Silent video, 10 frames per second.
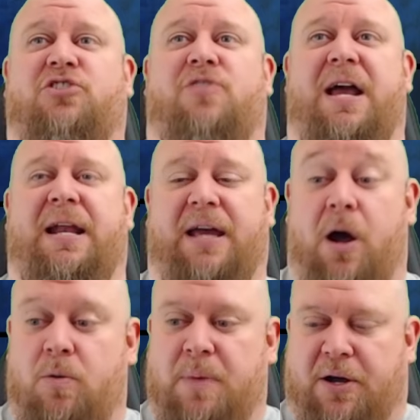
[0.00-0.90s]
Australia.
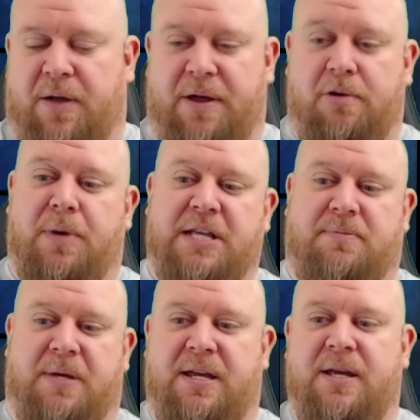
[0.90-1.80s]
Oh my god, that reminds
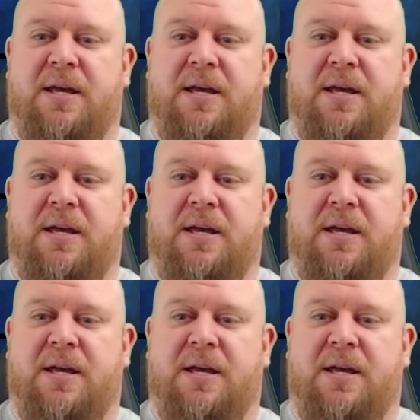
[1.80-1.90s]
me.